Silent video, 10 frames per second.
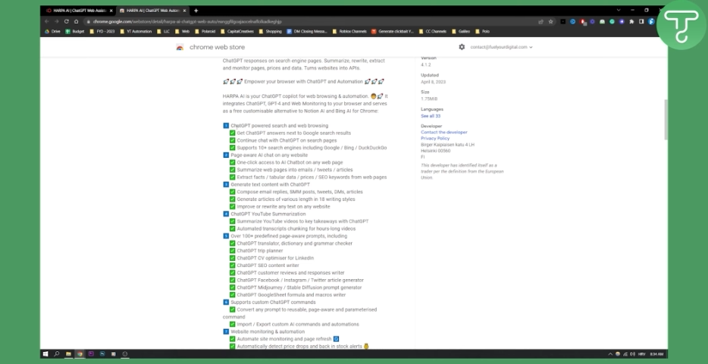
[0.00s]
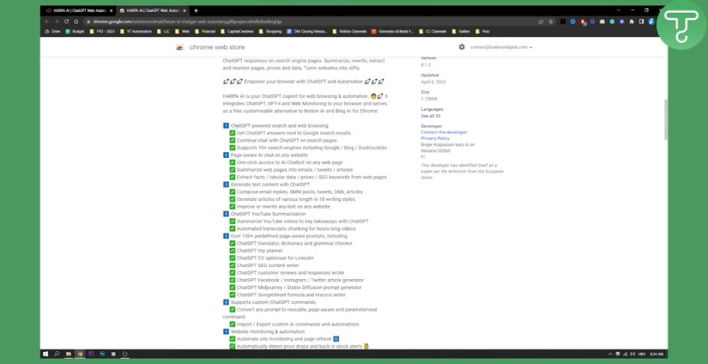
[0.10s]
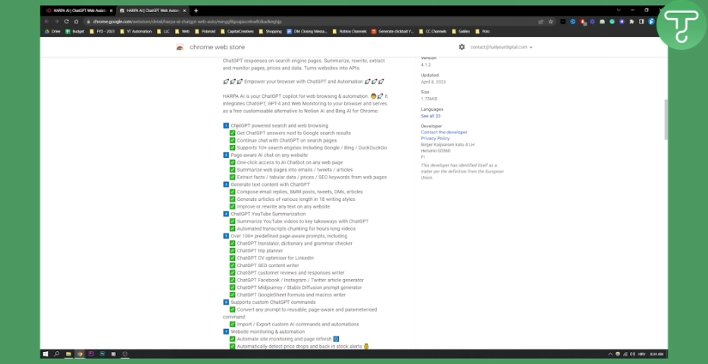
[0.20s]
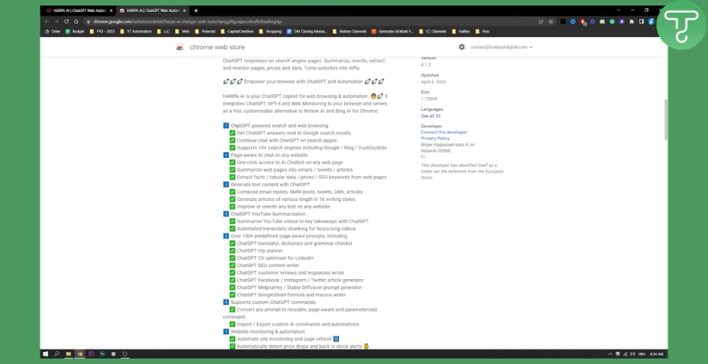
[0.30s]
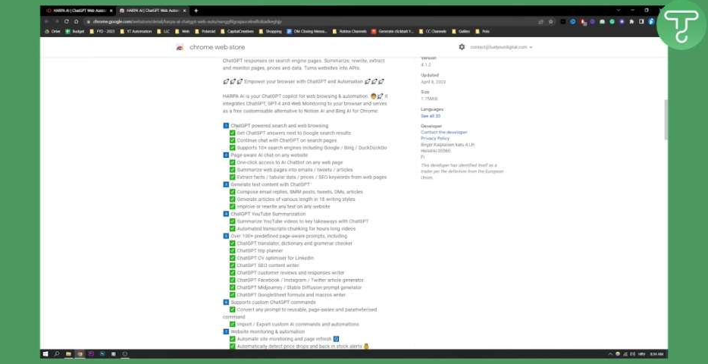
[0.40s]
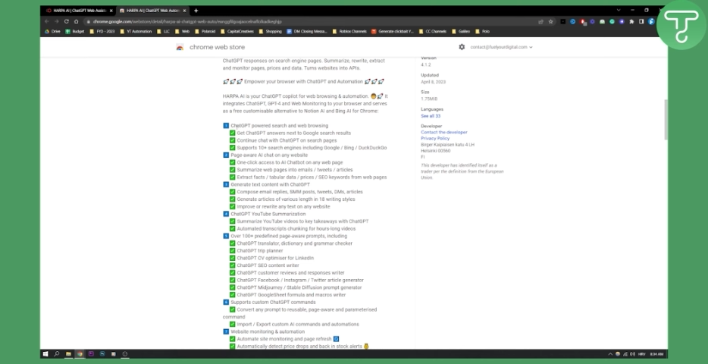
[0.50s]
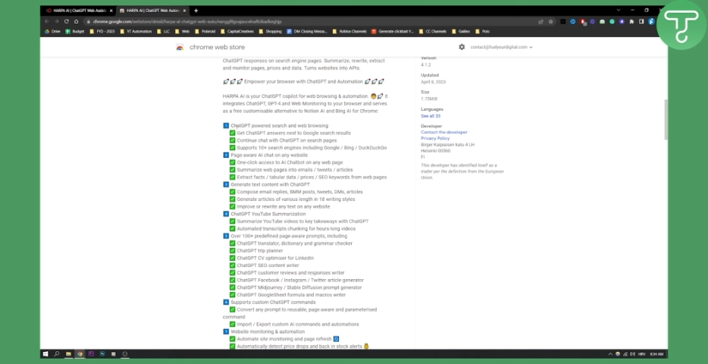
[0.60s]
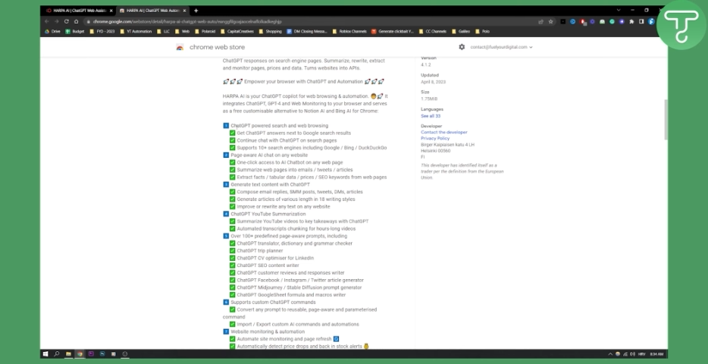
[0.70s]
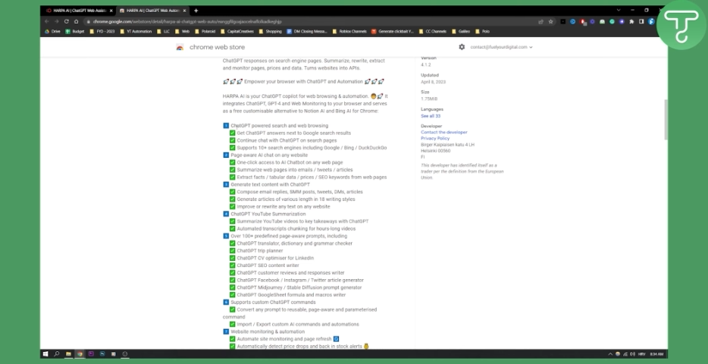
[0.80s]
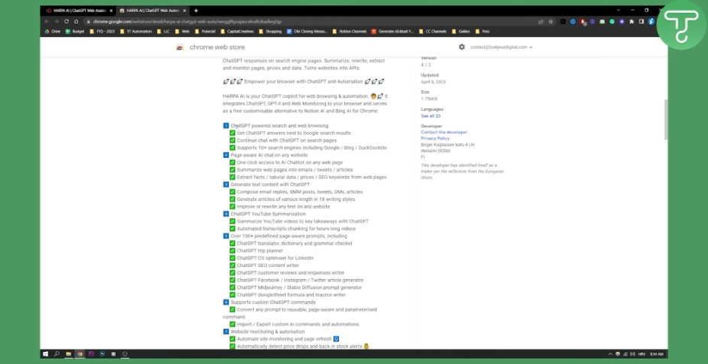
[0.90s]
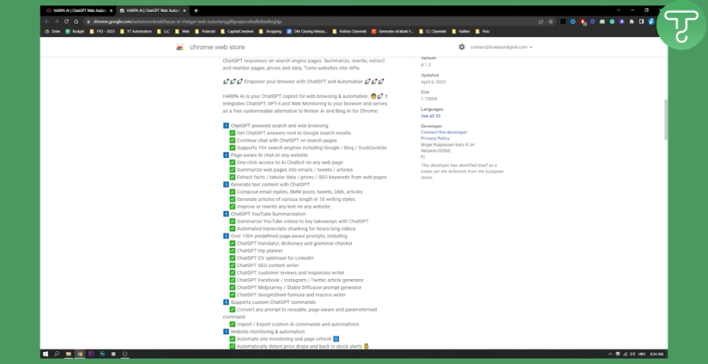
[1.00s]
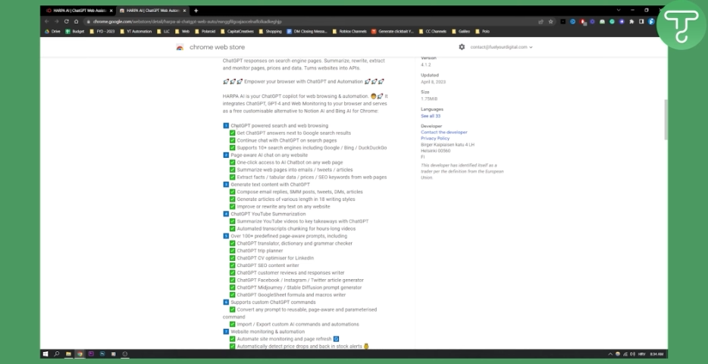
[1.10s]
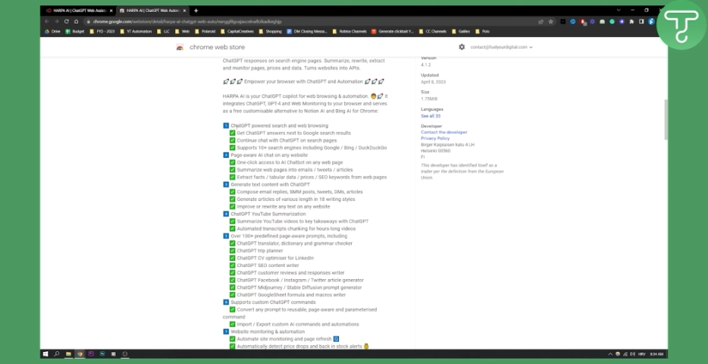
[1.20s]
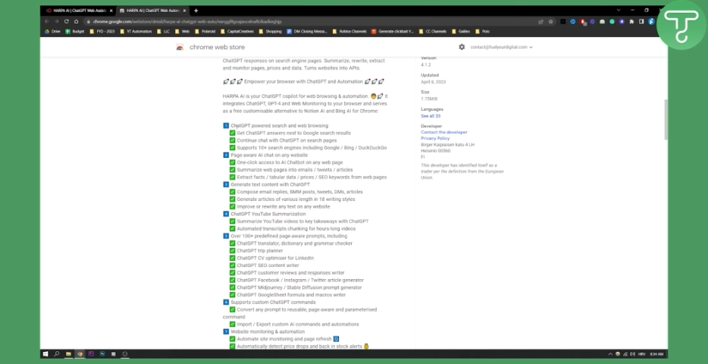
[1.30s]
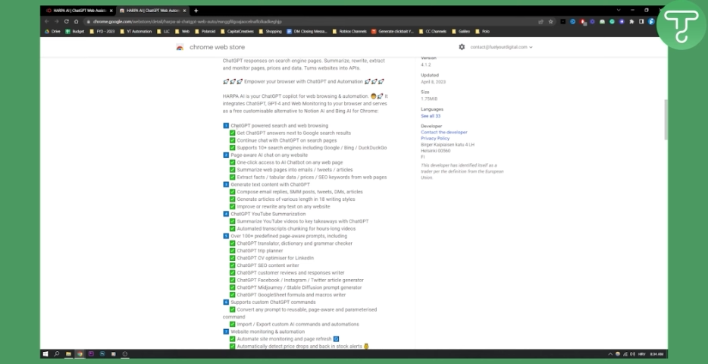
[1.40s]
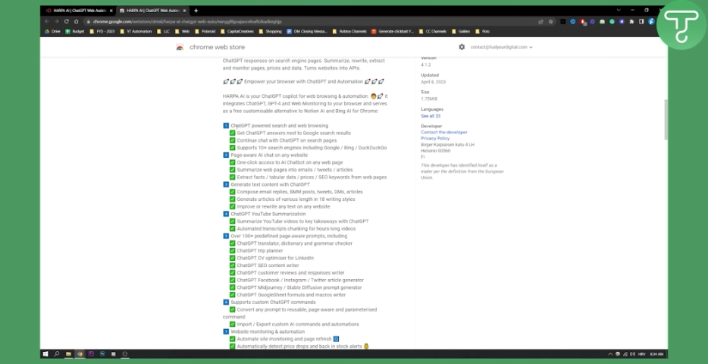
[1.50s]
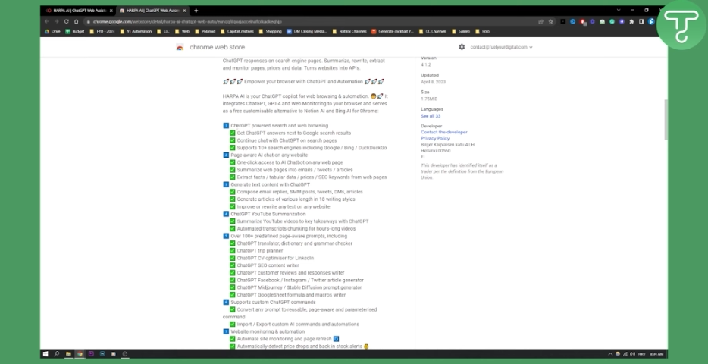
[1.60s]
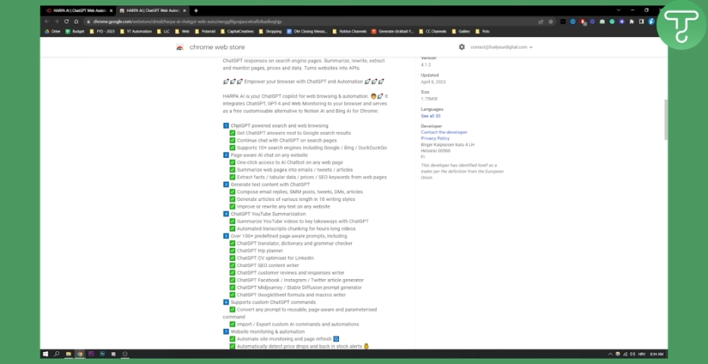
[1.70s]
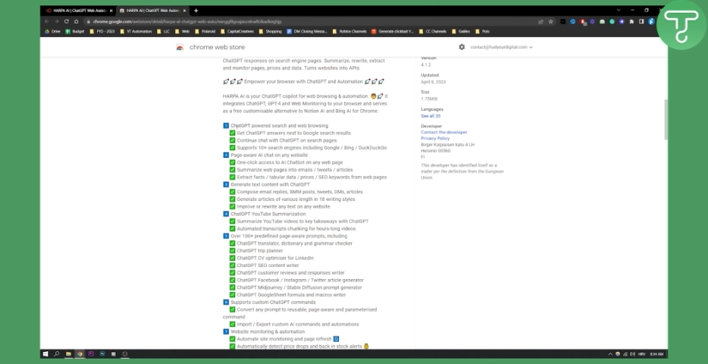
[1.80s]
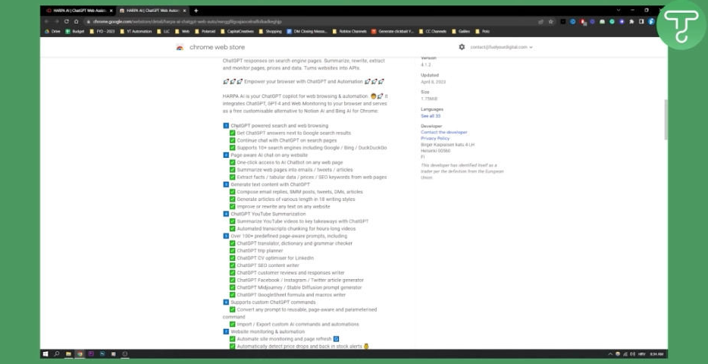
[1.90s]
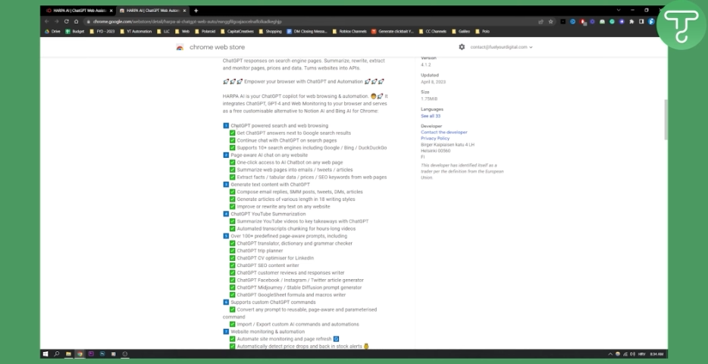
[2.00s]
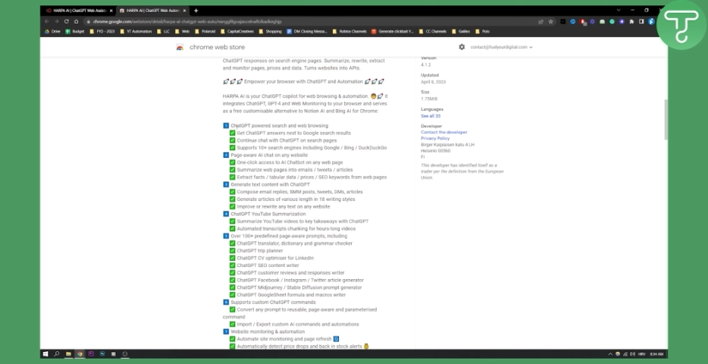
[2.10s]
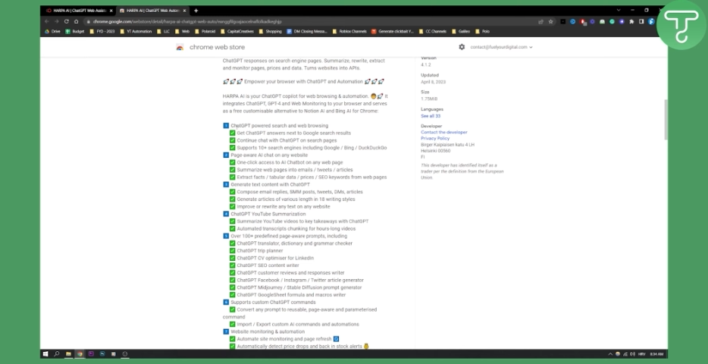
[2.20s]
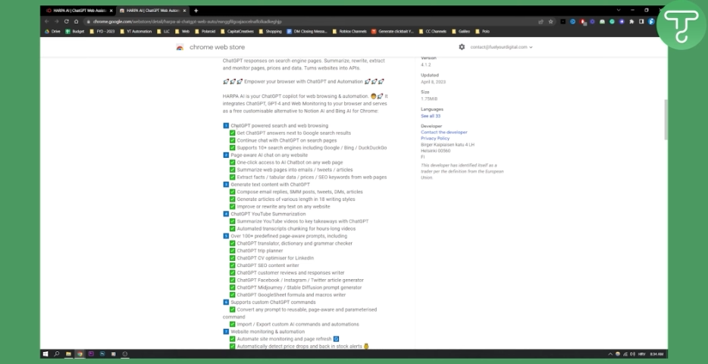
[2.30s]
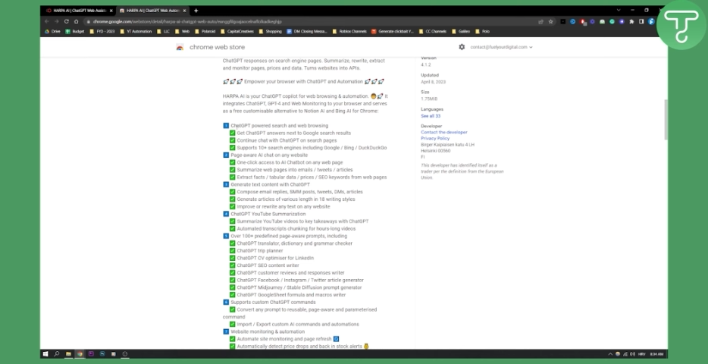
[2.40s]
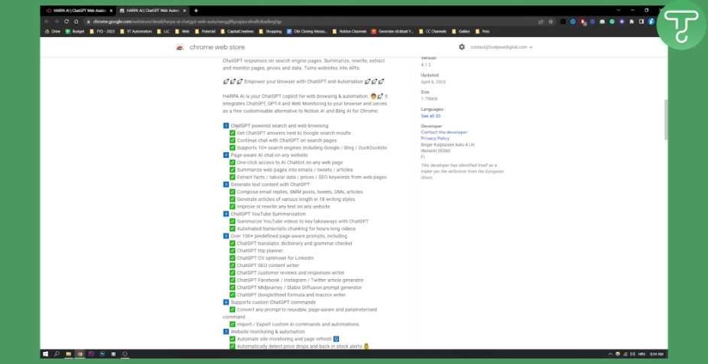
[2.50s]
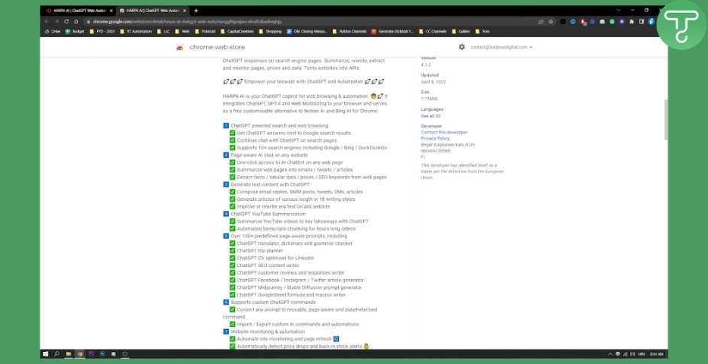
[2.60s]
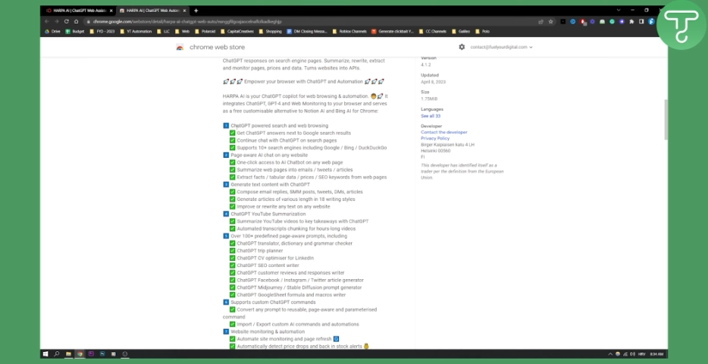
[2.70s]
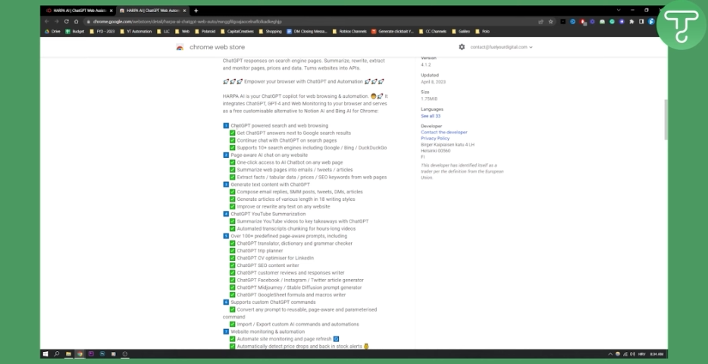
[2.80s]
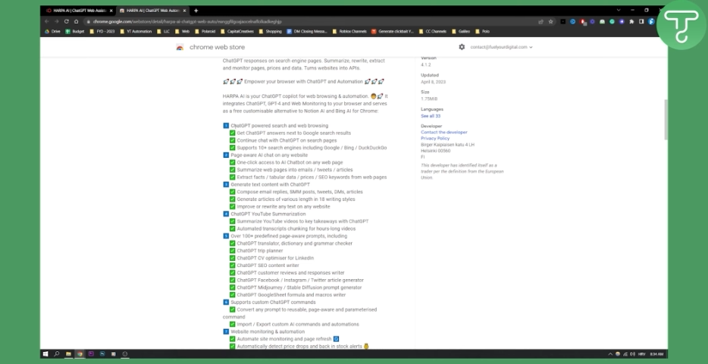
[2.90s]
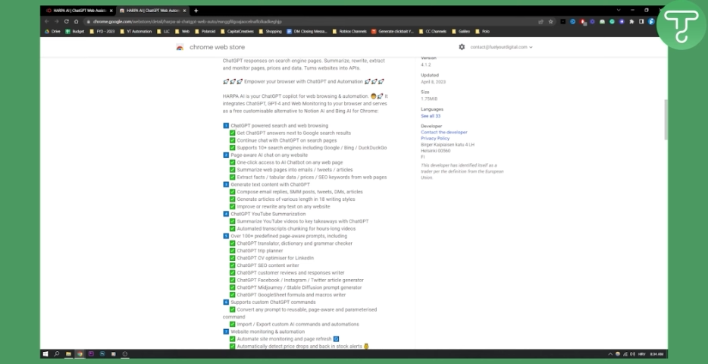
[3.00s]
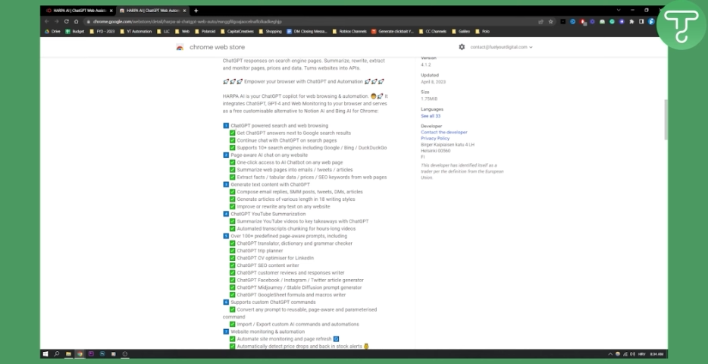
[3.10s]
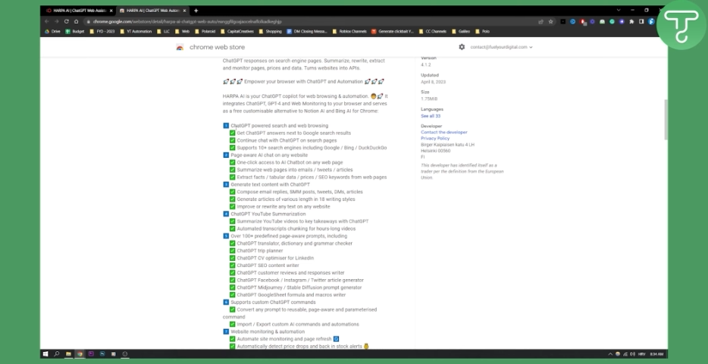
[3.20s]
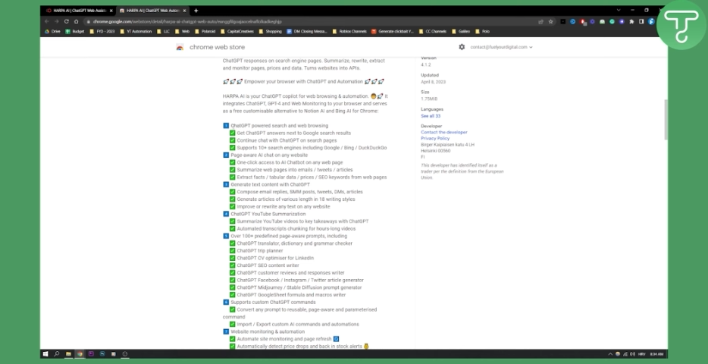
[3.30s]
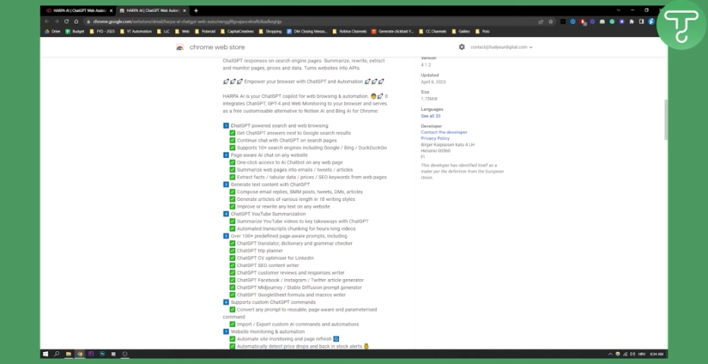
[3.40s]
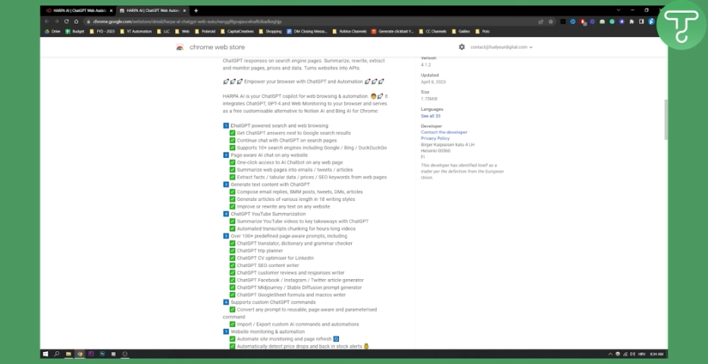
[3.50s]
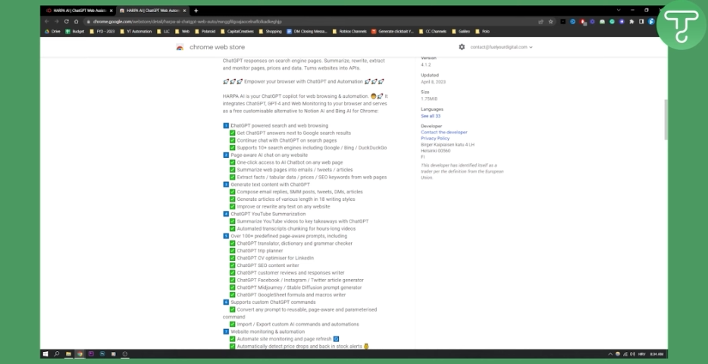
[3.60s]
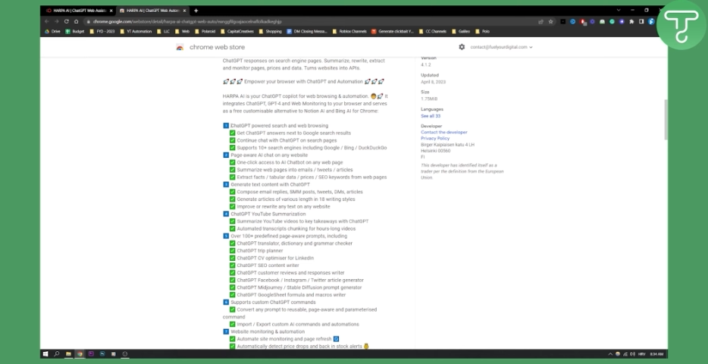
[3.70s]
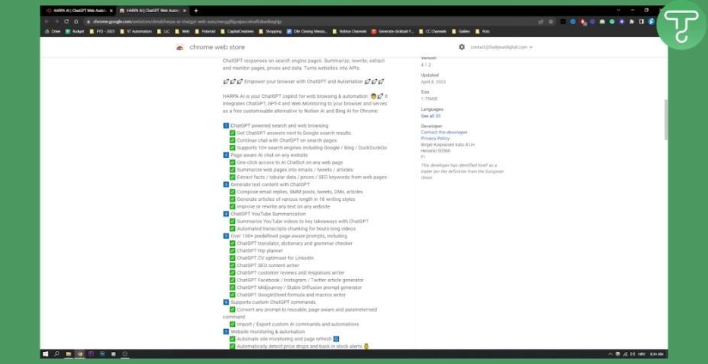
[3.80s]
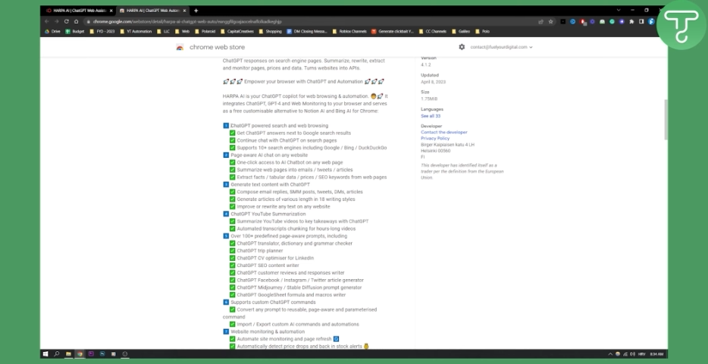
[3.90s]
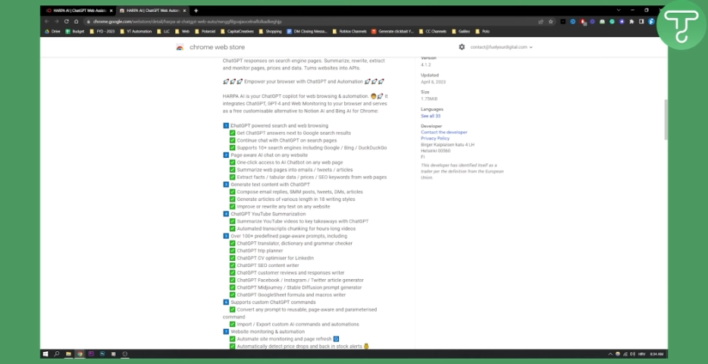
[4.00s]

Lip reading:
(no speaker visible)